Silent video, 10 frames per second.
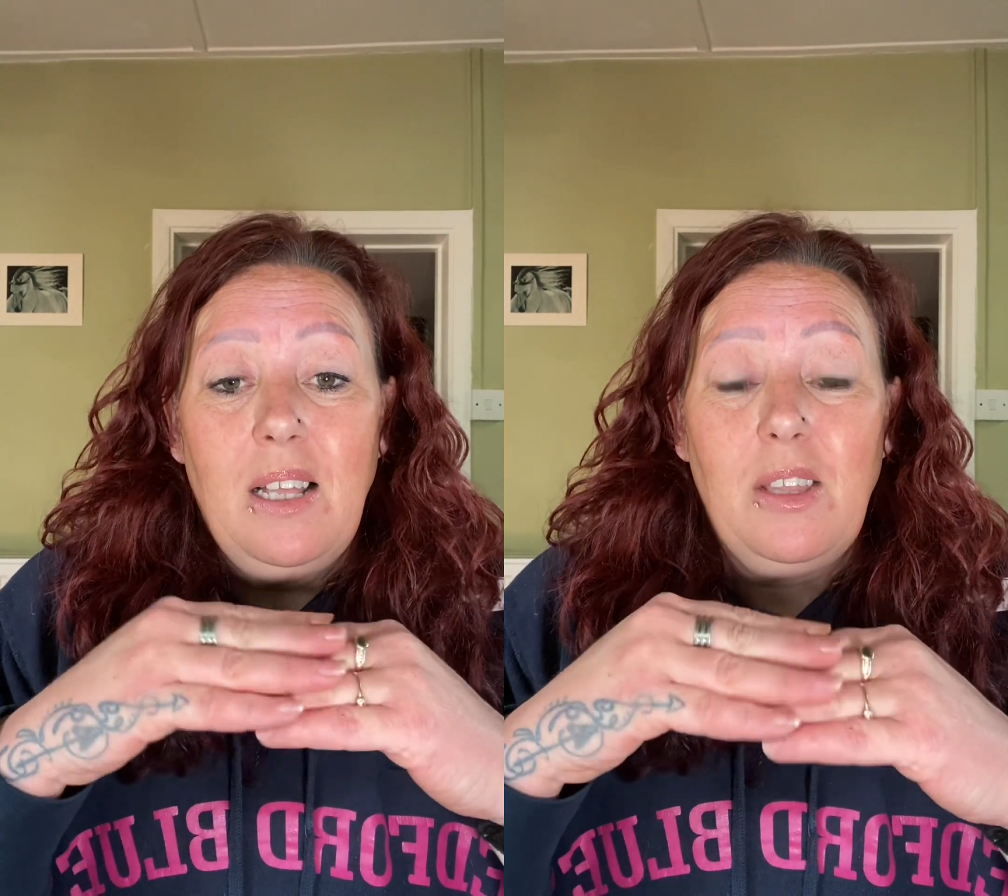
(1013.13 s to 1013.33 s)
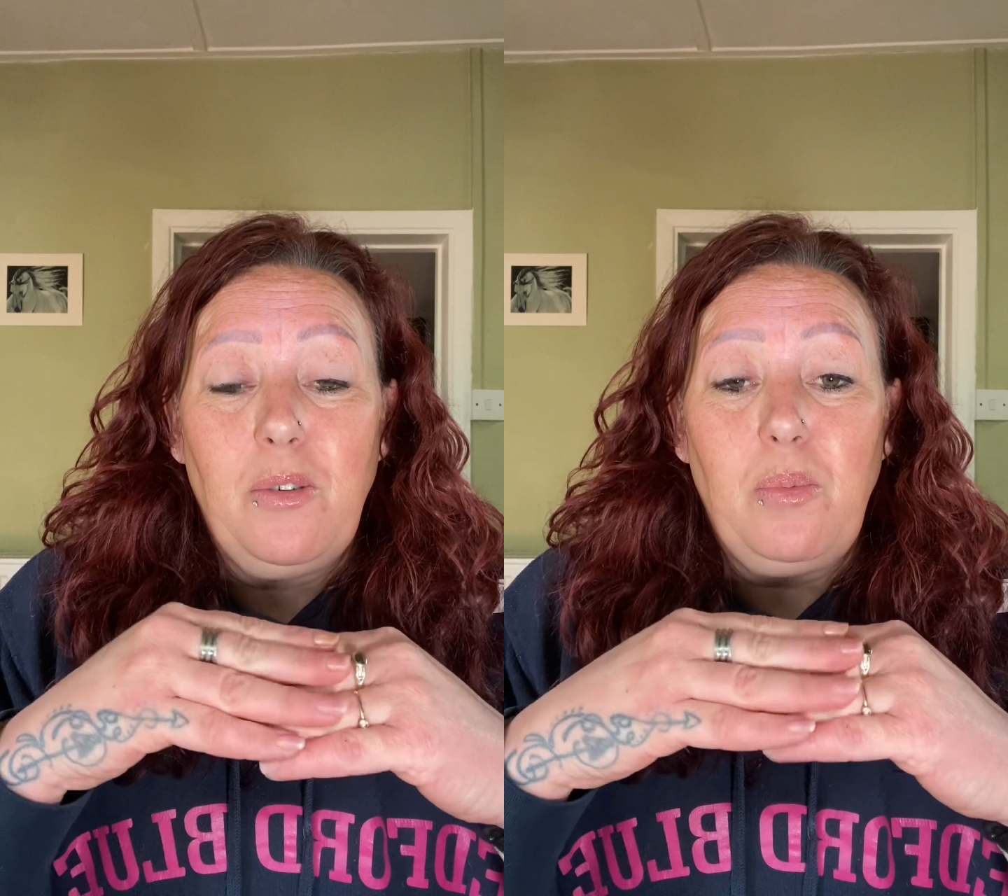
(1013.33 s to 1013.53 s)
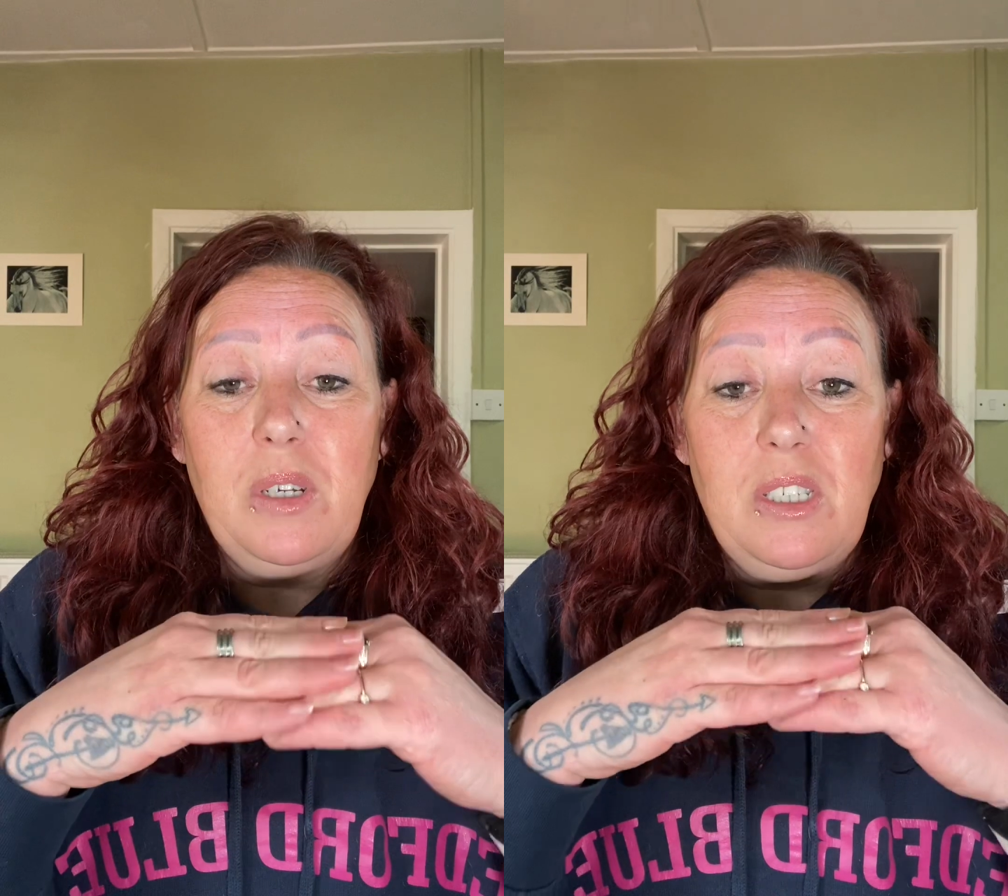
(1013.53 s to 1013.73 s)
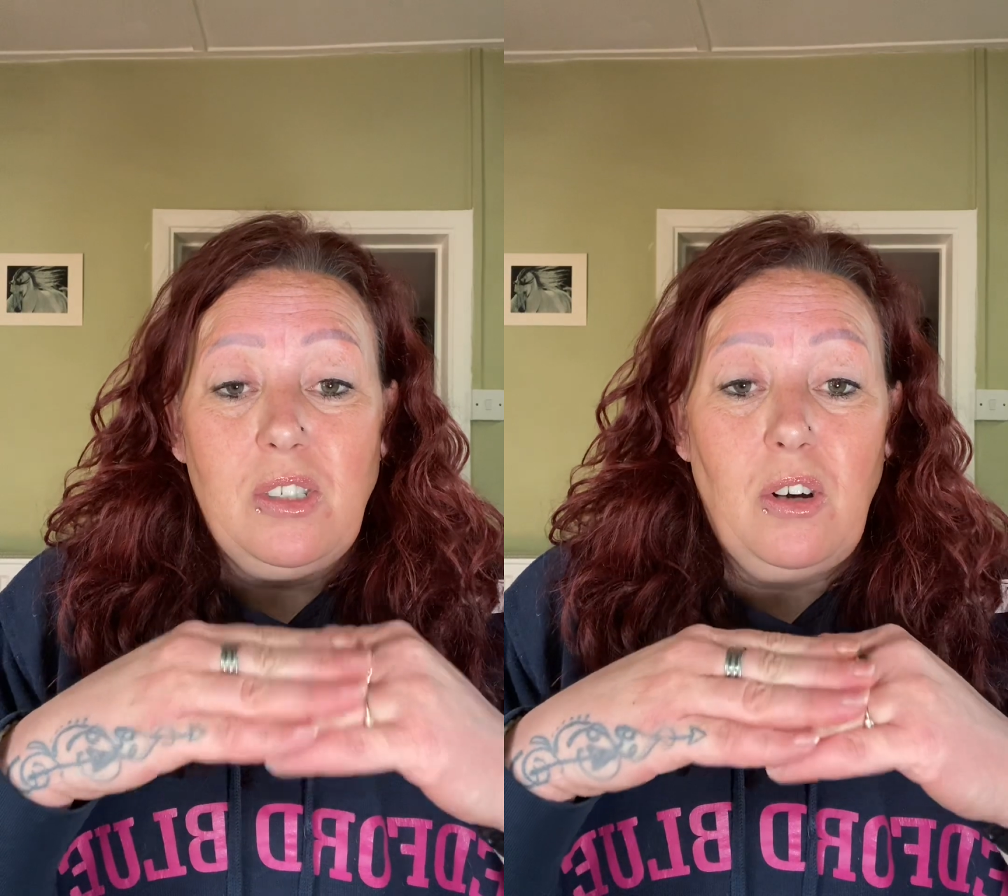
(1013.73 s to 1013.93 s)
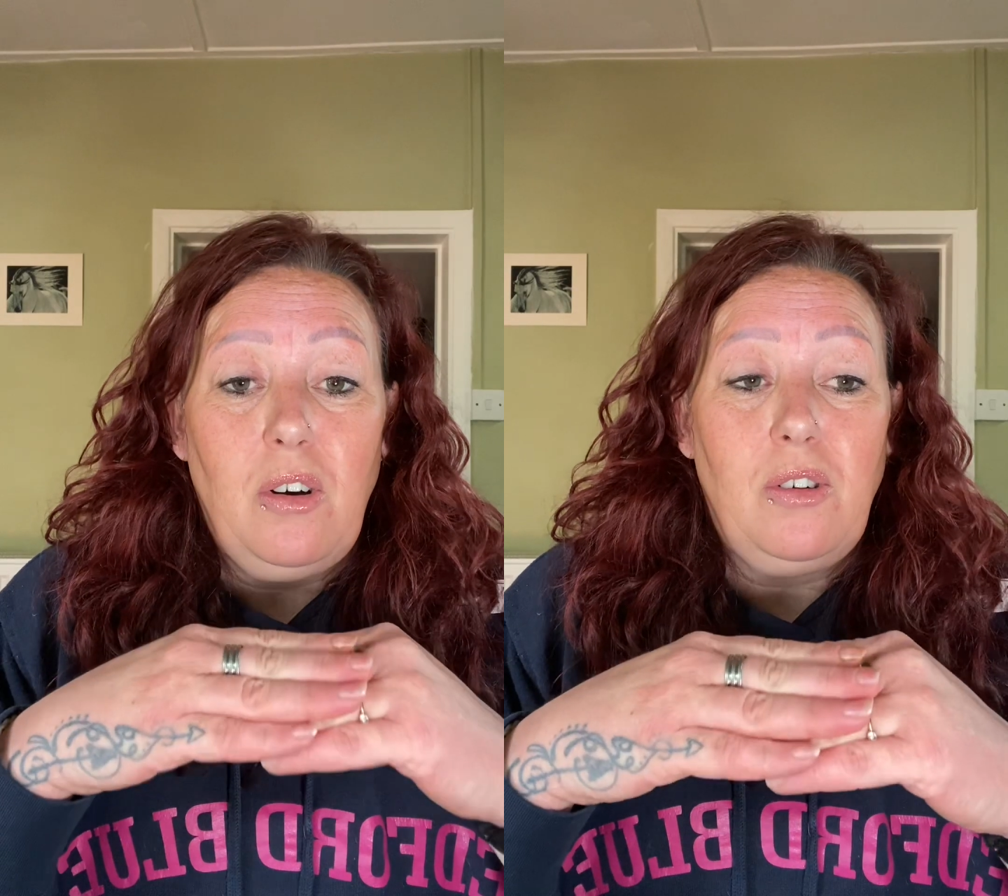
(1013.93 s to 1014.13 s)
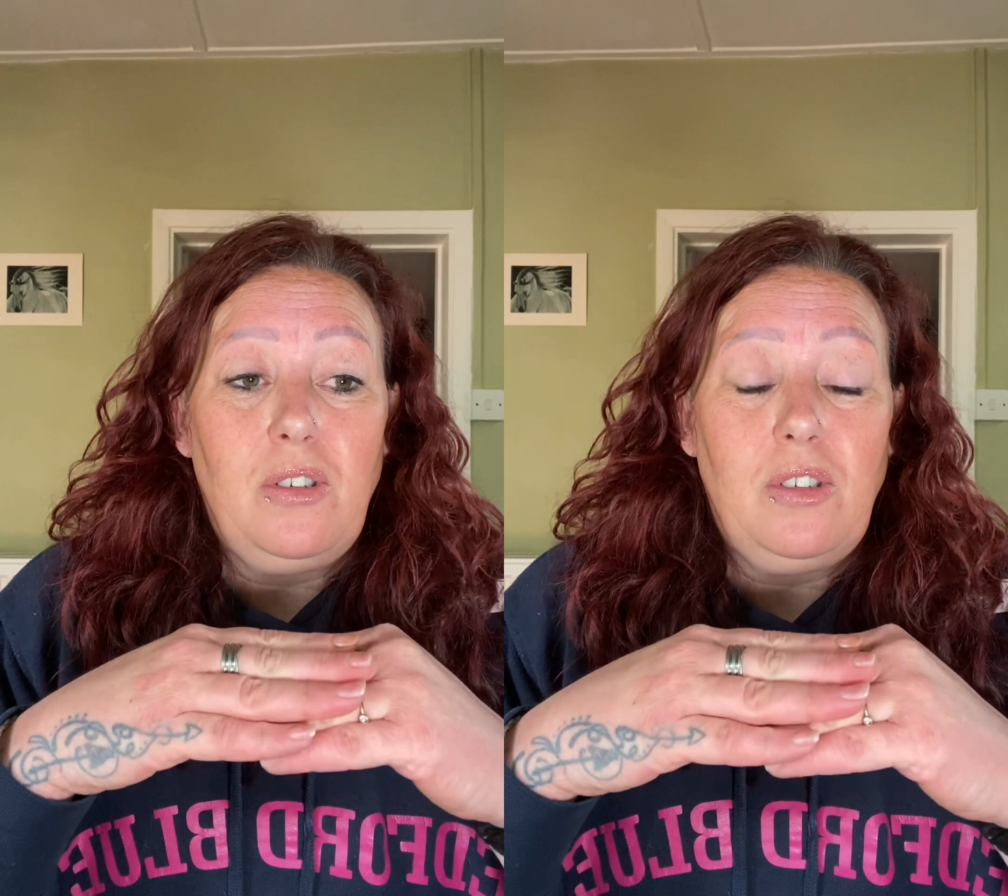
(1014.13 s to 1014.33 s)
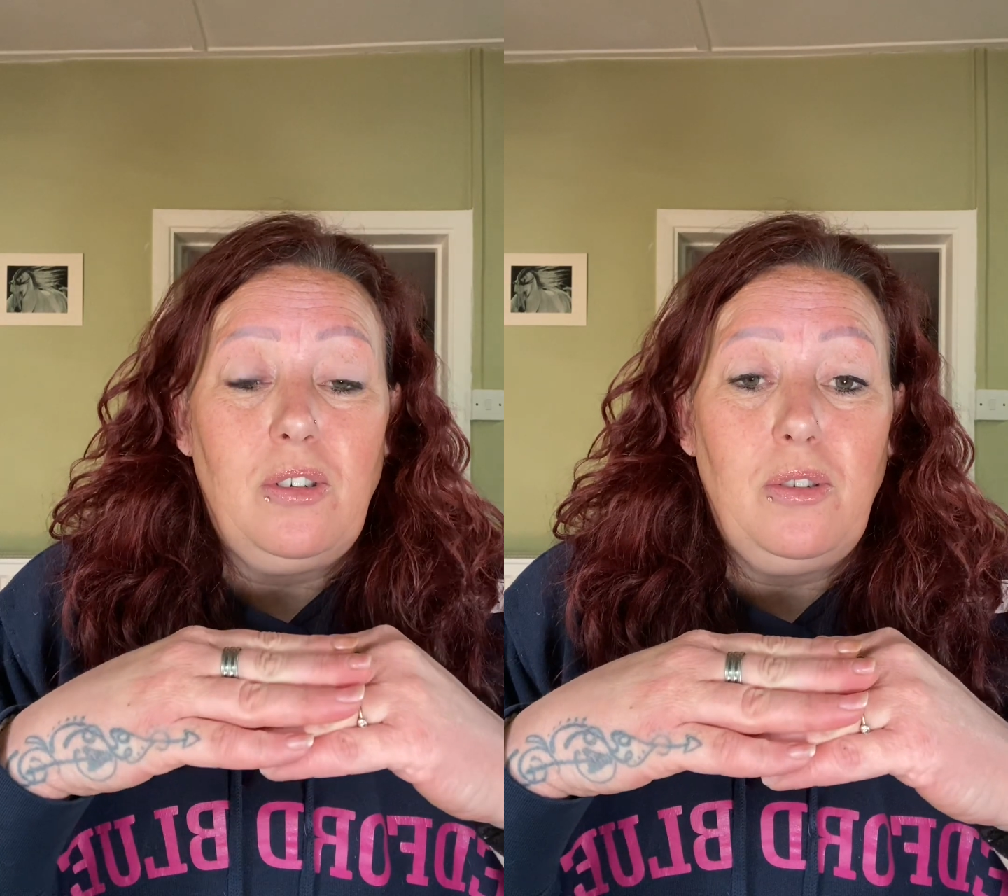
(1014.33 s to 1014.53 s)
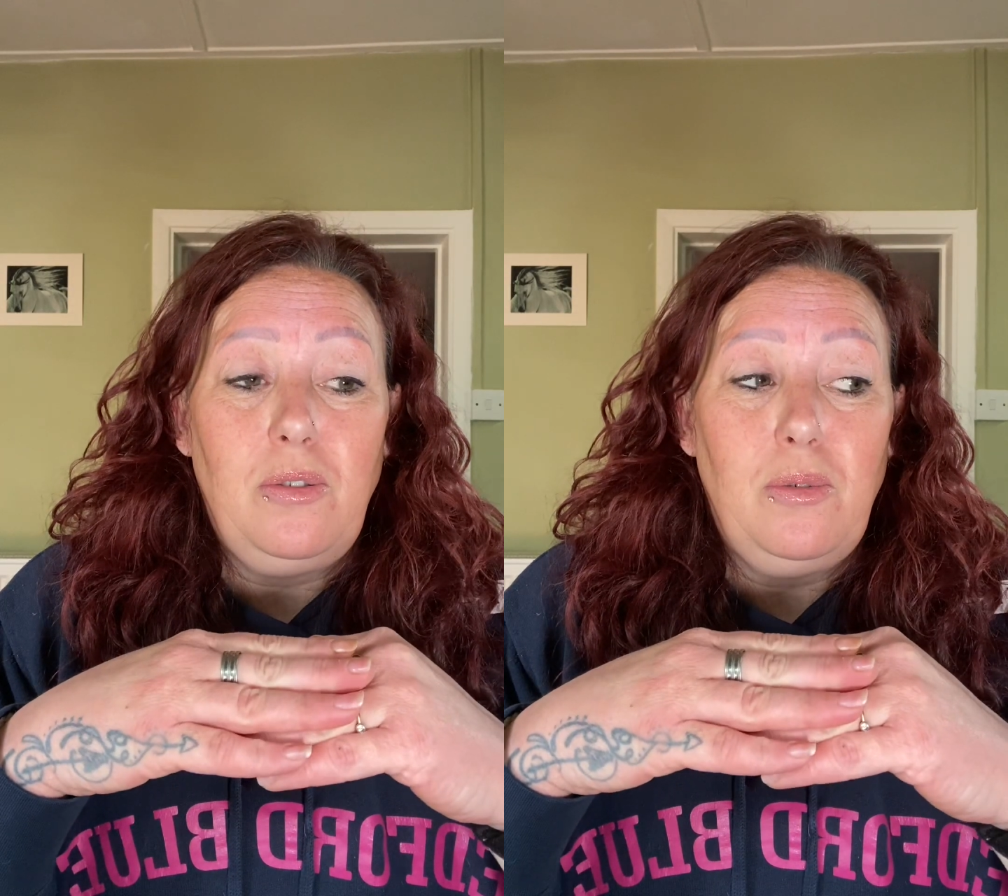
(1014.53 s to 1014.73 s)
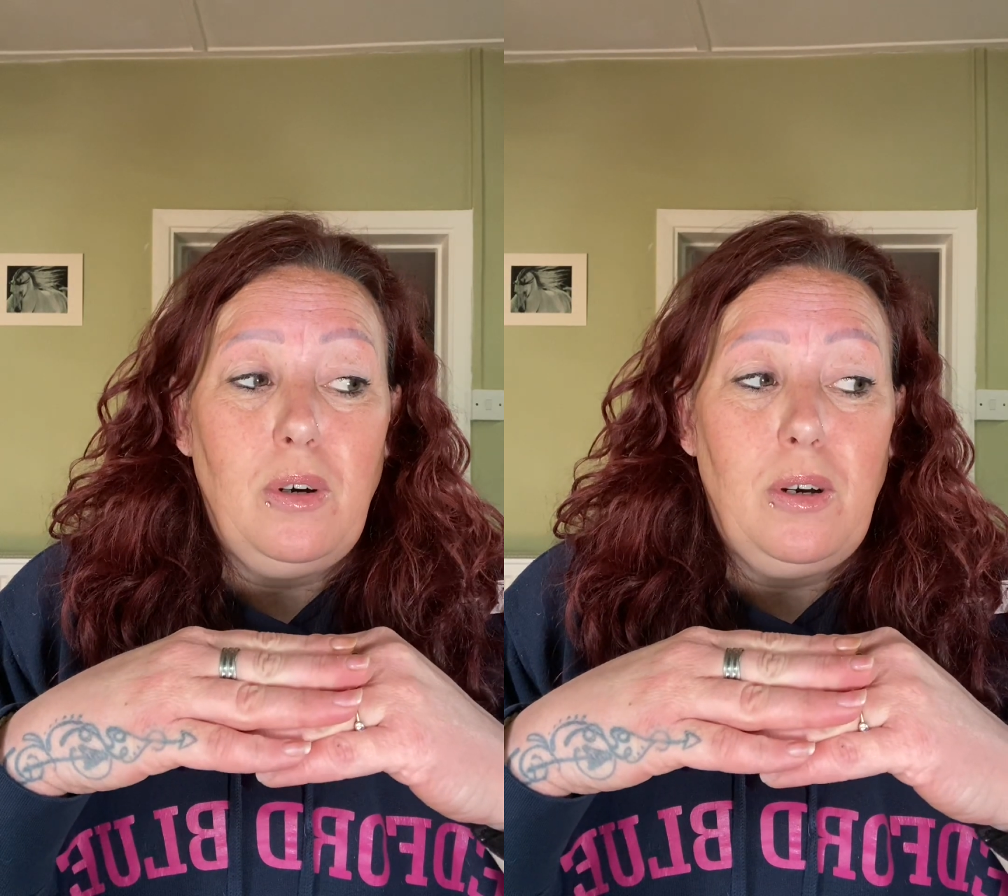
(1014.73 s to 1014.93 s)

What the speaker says: that we start to